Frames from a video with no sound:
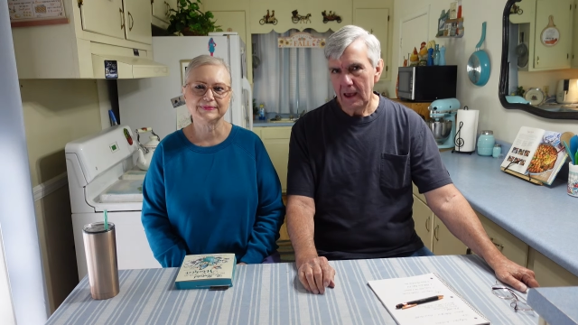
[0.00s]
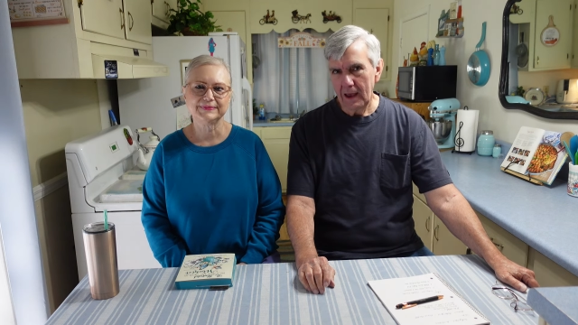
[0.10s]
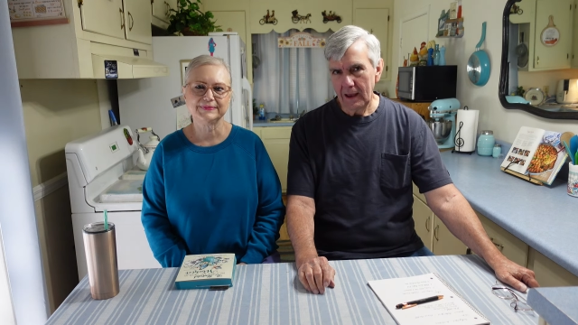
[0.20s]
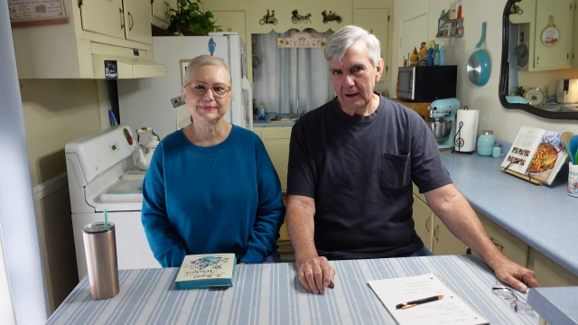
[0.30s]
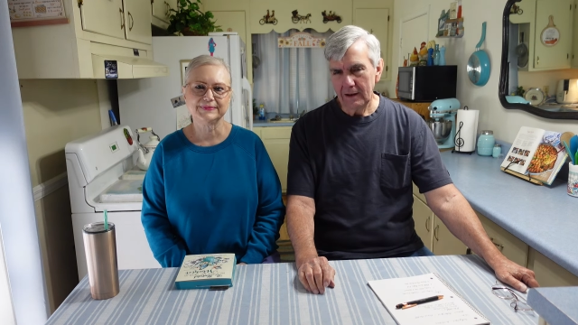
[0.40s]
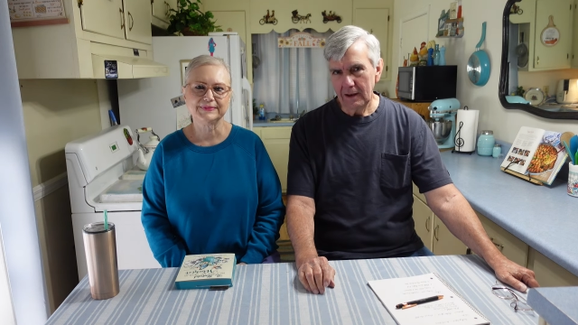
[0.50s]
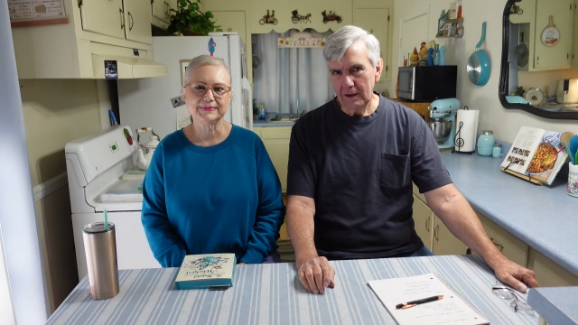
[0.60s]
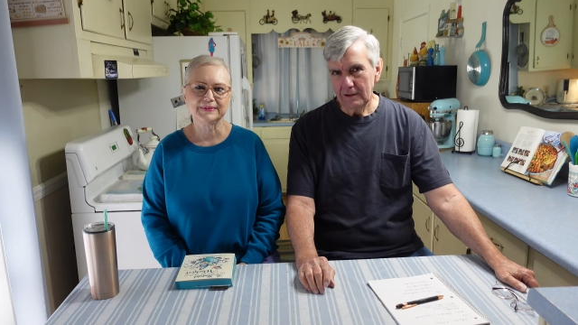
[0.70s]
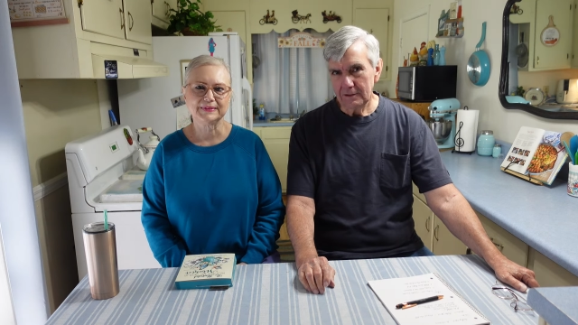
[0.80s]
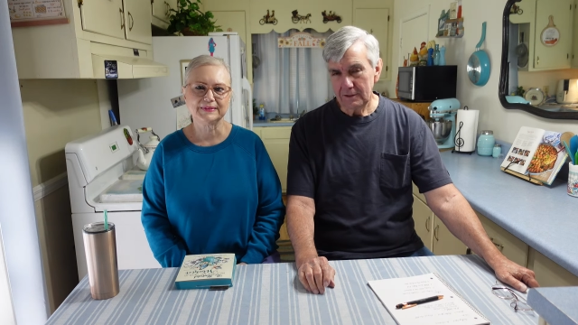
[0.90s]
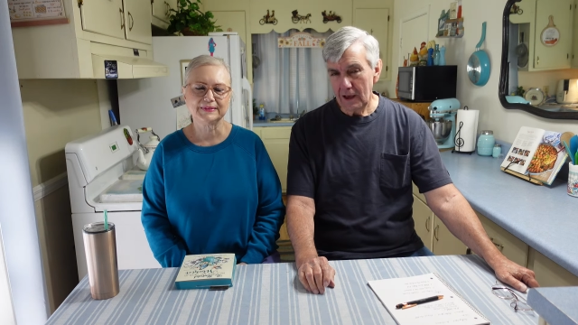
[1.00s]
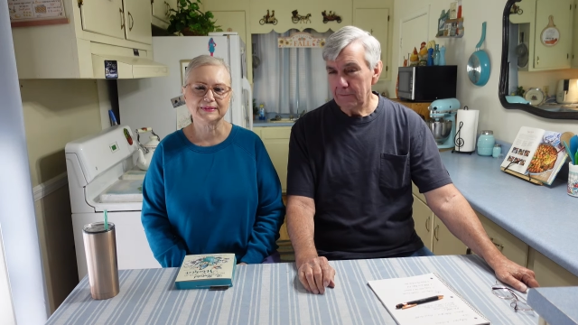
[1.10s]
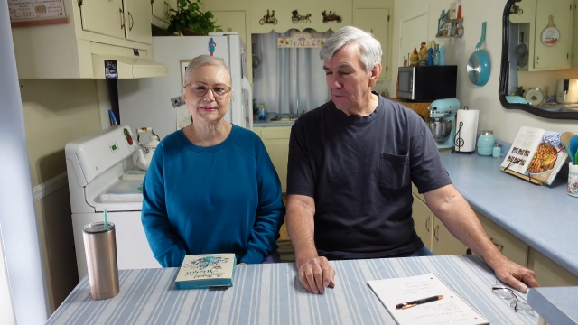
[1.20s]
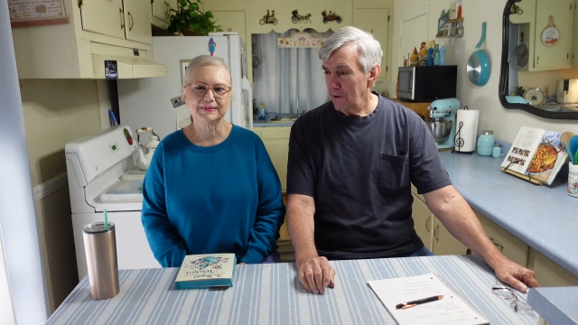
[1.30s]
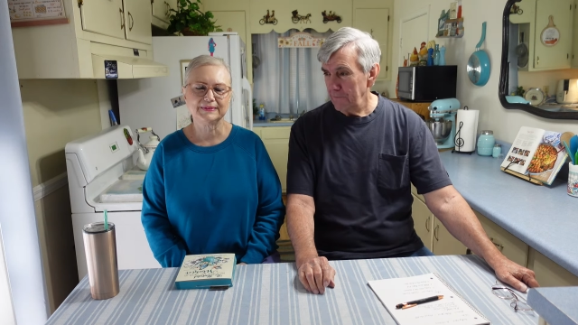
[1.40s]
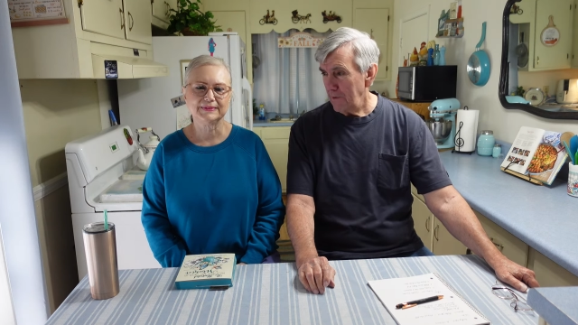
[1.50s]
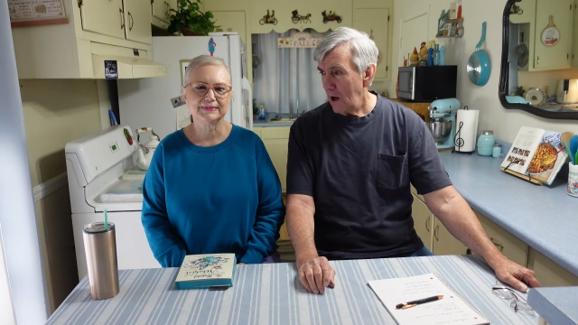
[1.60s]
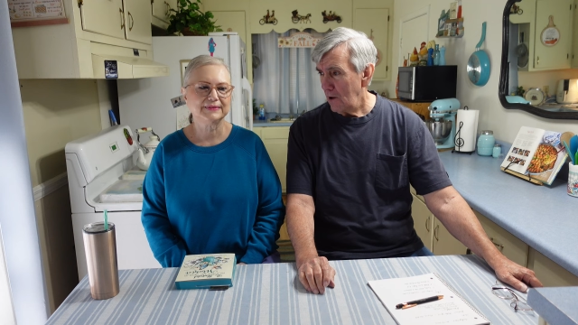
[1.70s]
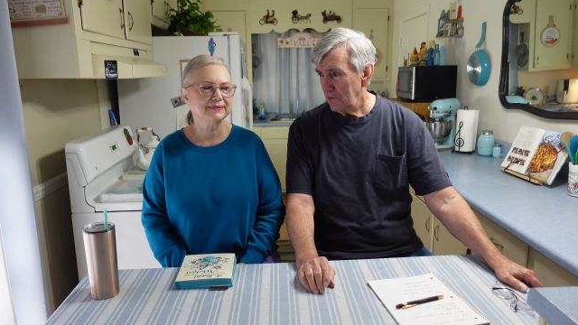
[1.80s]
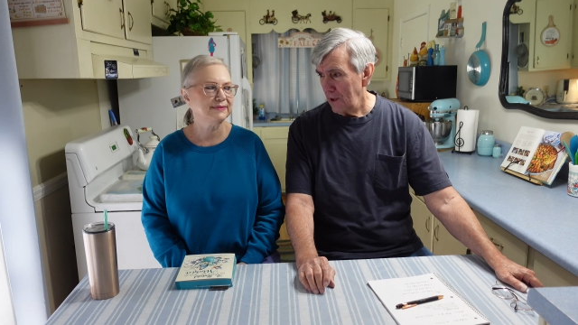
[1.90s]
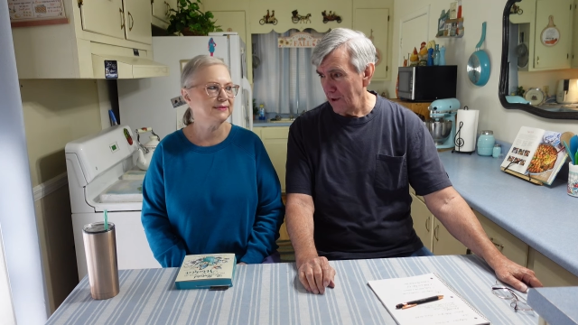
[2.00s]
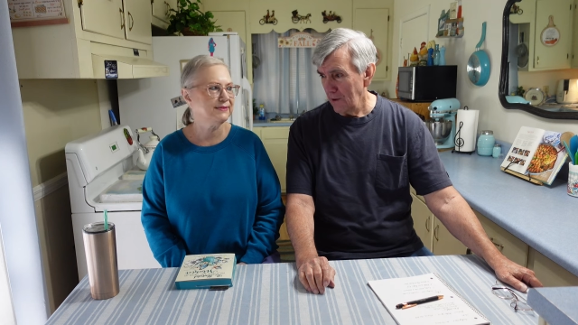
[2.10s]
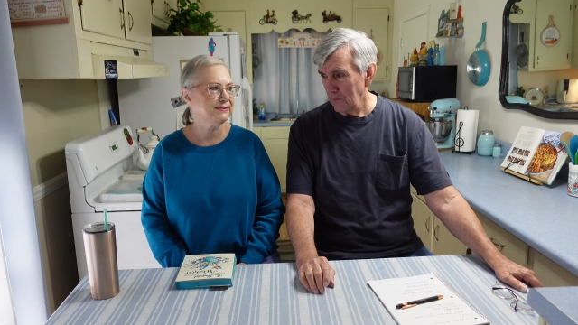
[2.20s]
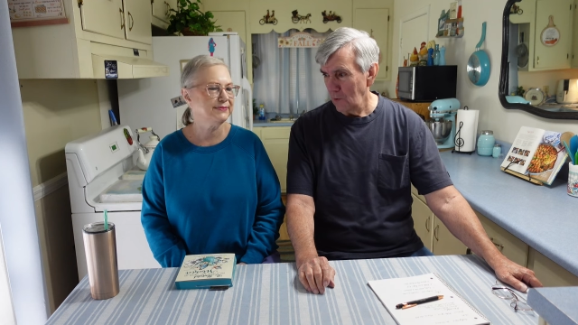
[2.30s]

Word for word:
Speaker 1: and it's definitely fall now.